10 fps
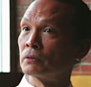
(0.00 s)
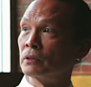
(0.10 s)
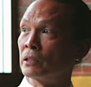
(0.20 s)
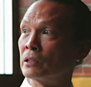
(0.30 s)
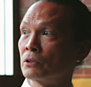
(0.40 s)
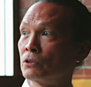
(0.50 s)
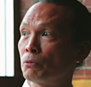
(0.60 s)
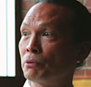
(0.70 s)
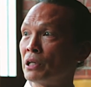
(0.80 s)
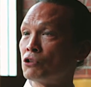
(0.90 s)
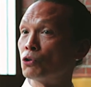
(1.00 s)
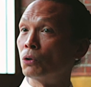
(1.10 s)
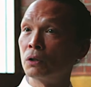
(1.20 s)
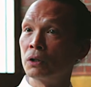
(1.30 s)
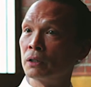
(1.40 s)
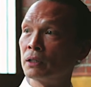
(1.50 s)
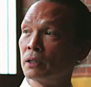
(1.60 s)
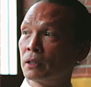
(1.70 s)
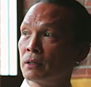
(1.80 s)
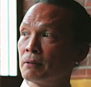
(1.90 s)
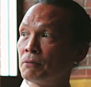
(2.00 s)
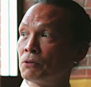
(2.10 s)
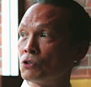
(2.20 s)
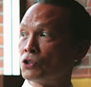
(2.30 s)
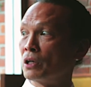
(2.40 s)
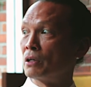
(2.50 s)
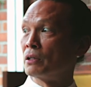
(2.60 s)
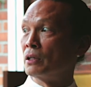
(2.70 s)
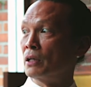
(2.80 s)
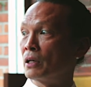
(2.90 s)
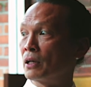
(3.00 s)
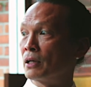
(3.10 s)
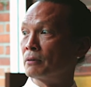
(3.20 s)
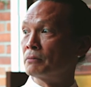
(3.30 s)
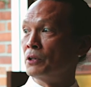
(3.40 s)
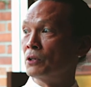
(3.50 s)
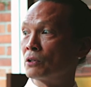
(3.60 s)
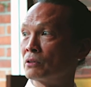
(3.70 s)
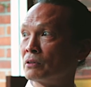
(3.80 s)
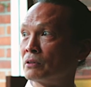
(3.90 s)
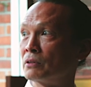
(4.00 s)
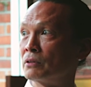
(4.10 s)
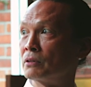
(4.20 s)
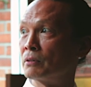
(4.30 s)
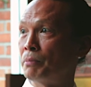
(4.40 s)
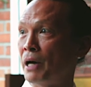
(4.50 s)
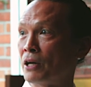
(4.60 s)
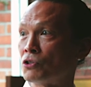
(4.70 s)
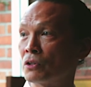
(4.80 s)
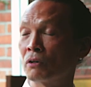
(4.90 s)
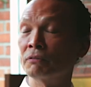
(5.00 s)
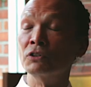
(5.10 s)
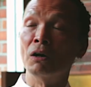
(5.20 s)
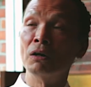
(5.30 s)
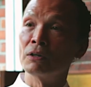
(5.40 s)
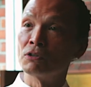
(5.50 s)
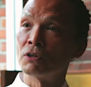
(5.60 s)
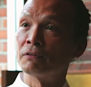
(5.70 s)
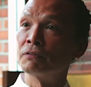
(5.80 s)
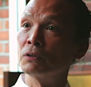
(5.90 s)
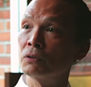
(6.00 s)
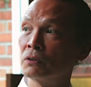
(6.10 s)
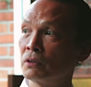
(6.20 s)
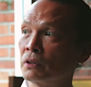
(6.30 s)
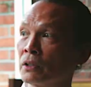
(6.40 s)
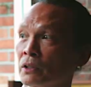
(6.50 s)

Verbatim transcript: you know, to bring joy to share the uh, you know the passion of knowledge of food, you